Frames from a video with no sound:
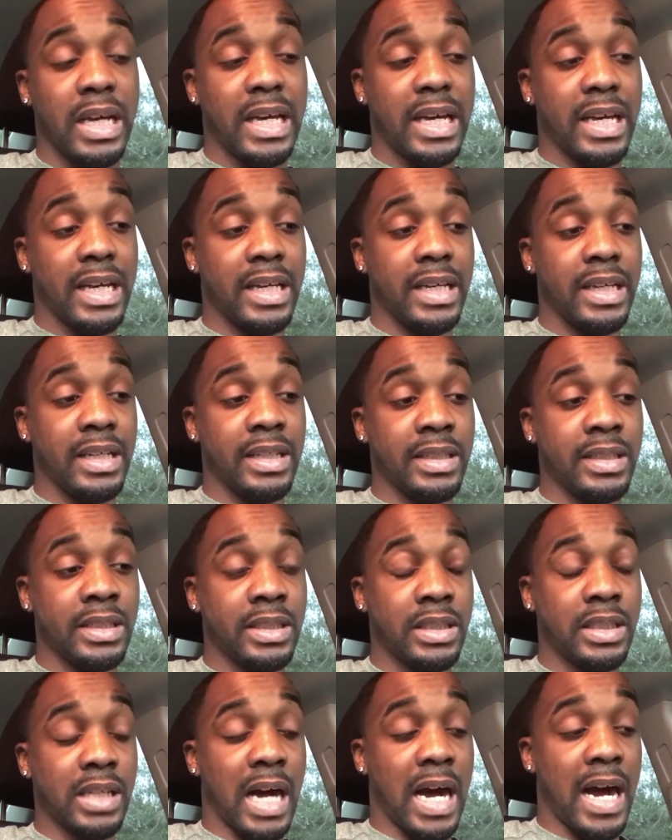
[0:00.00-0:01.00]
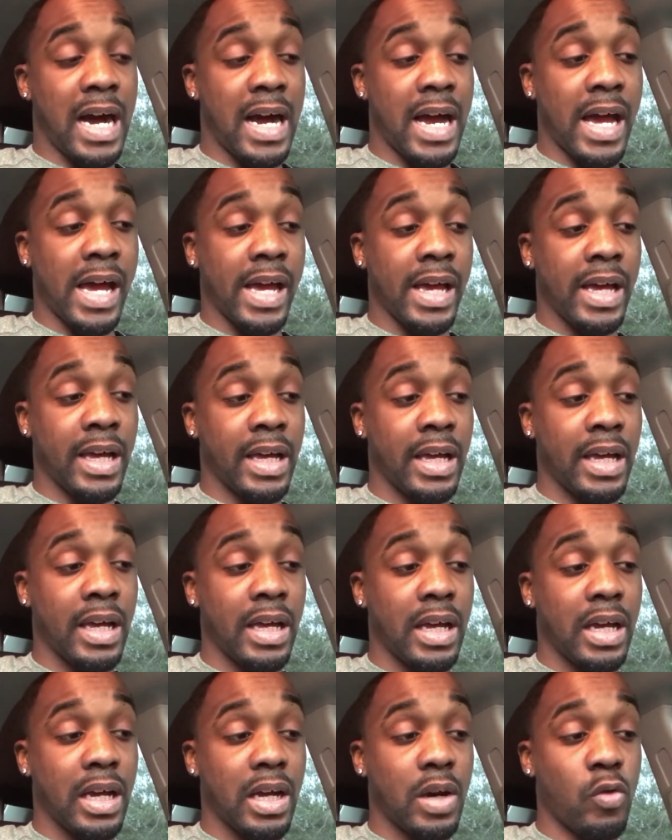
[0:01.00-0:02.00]
is I
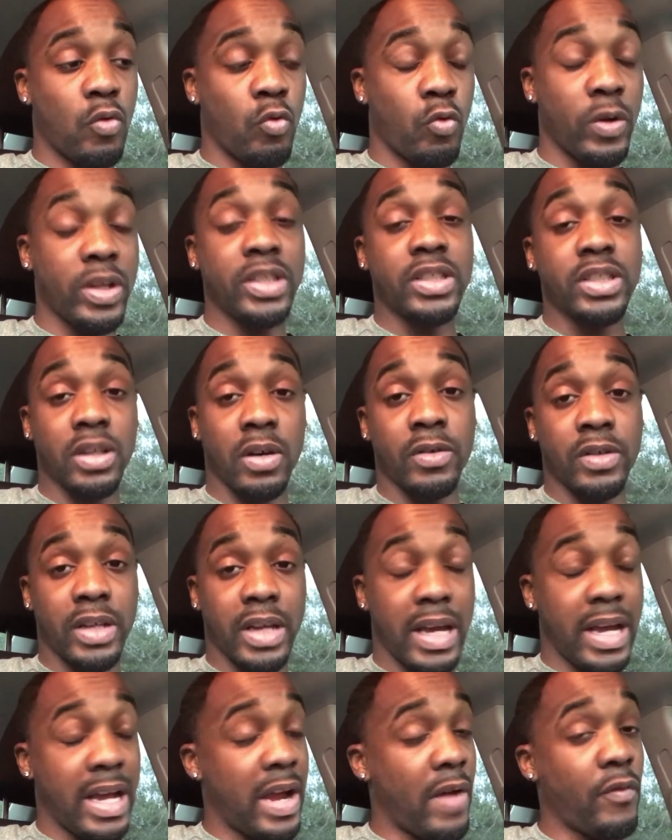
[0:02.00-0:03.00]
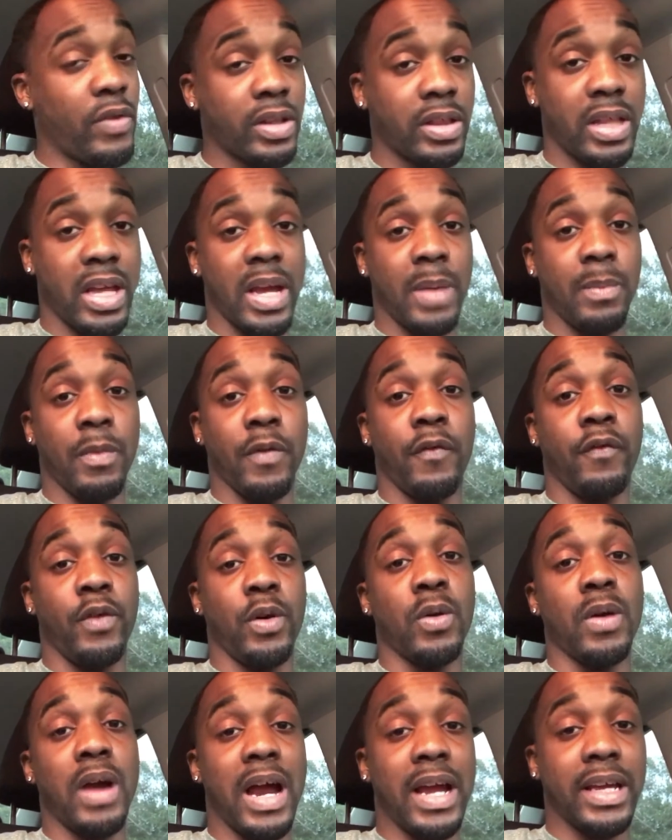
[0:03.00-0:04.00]
research everything
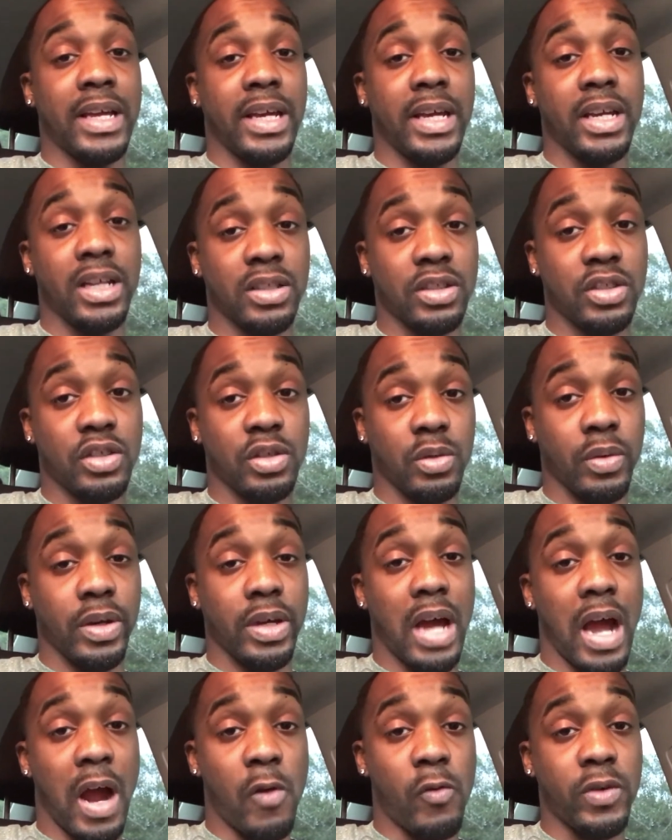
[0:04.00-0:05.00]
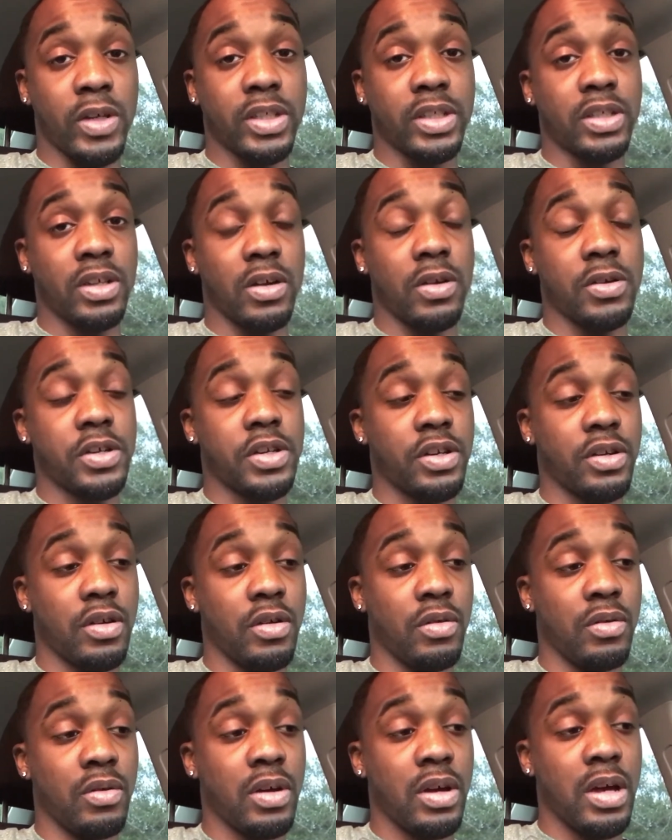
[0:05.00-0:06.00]
before I get into it. I research,
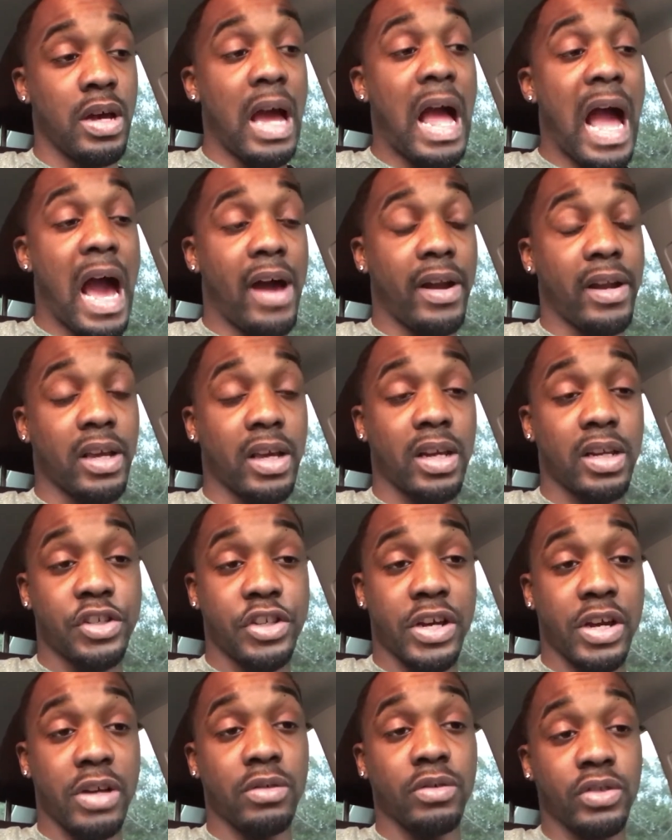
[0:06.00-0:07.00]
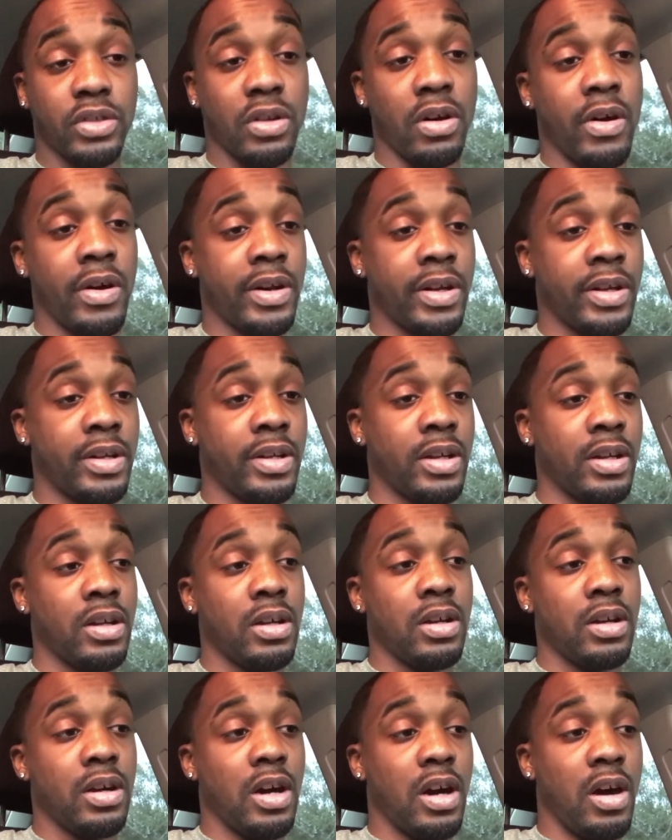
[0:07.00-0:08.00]
how to get a channel started.
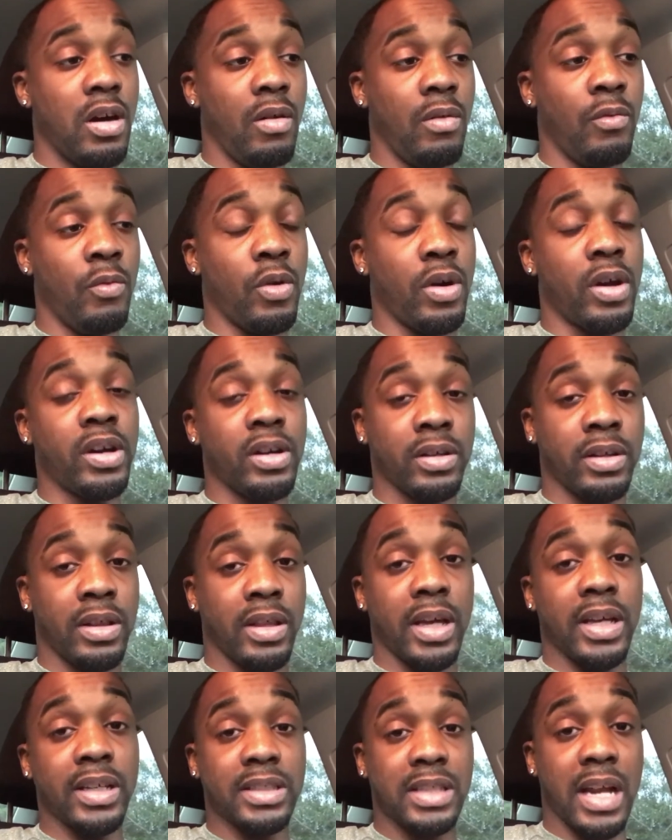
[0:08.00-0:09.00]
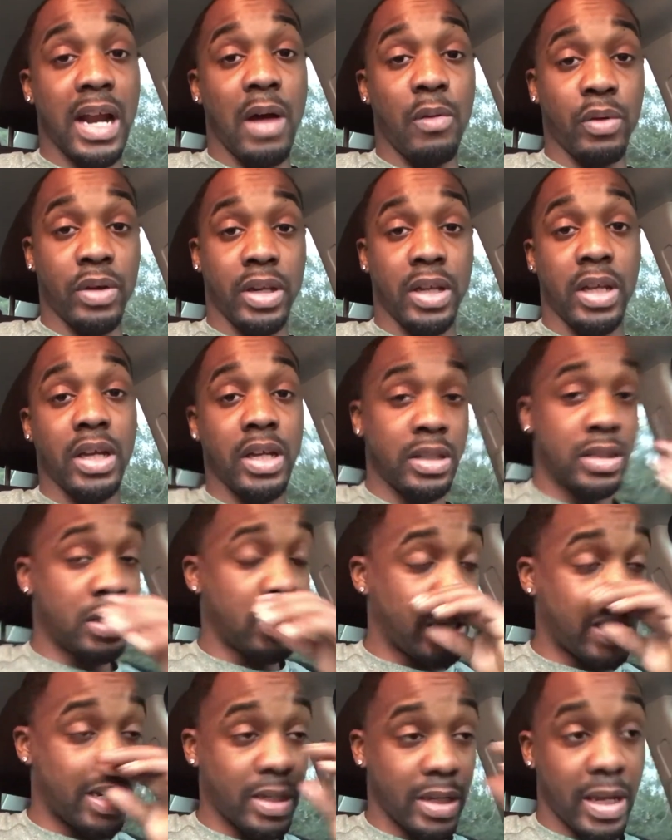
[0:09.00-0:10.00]
What are the things that I would need to
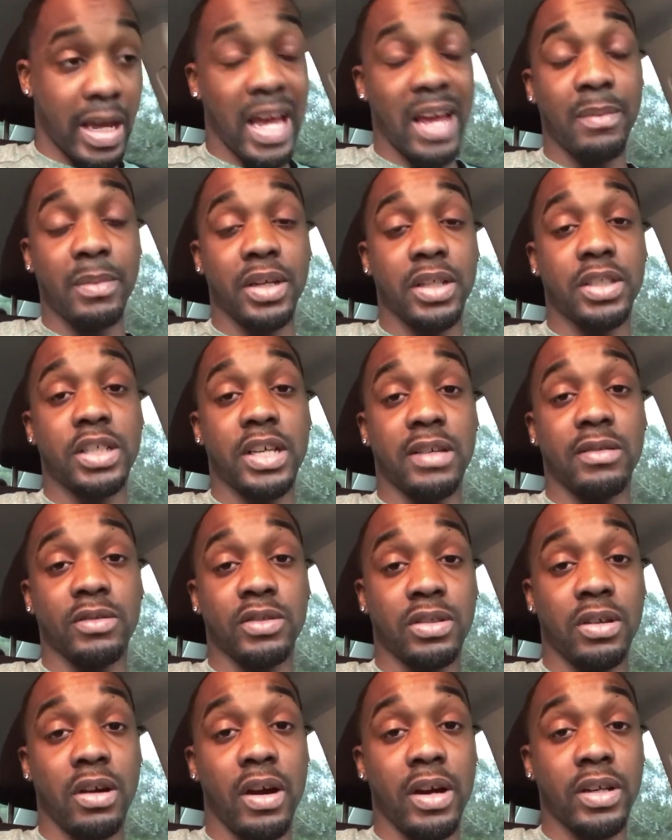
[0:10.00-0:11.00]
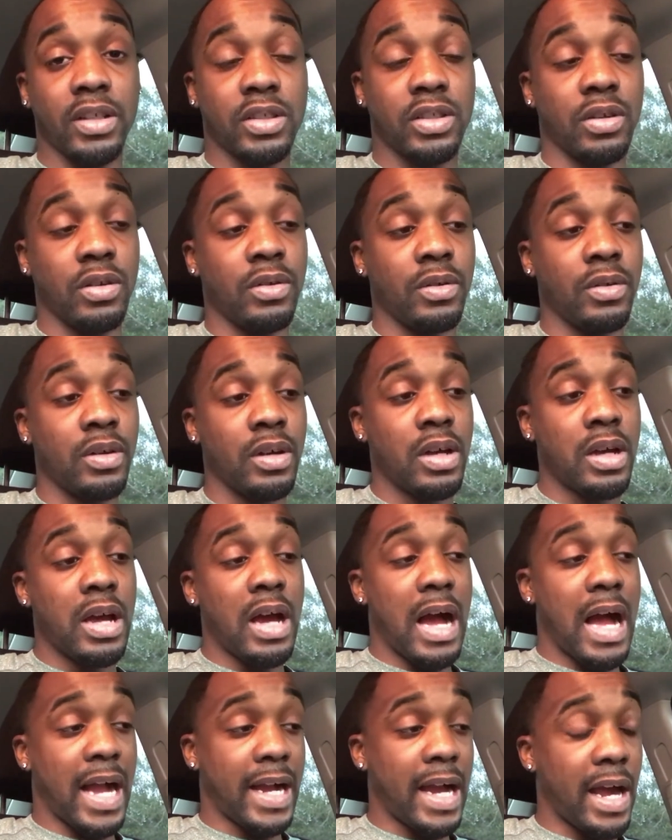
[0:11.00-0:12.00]
get a gaming channel started. So
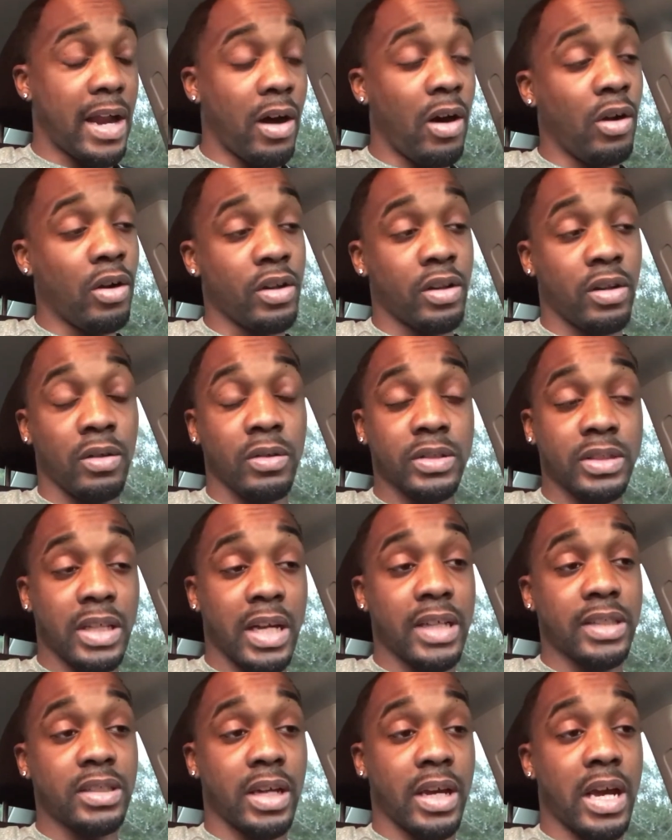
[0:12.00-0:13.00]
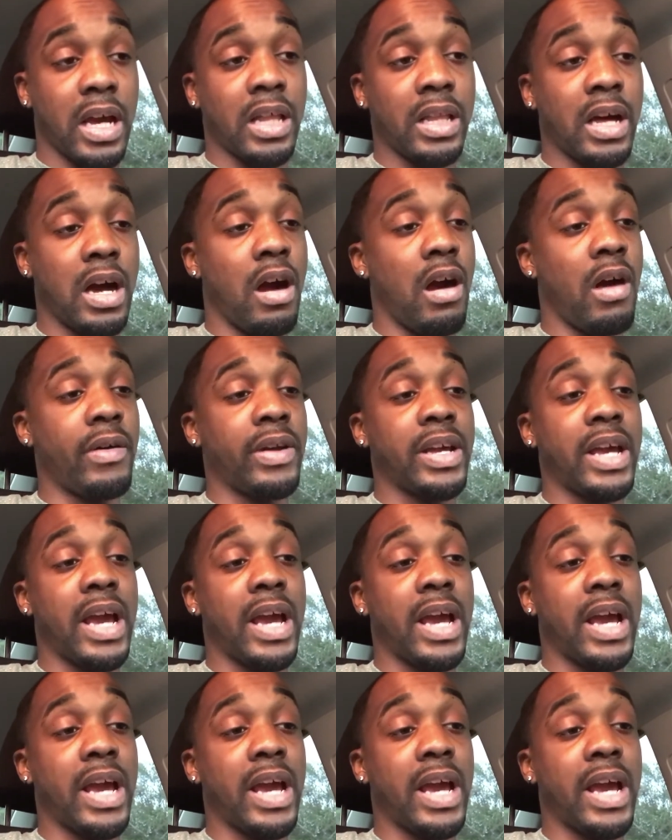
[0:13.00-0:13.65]
I got all of those things together. I already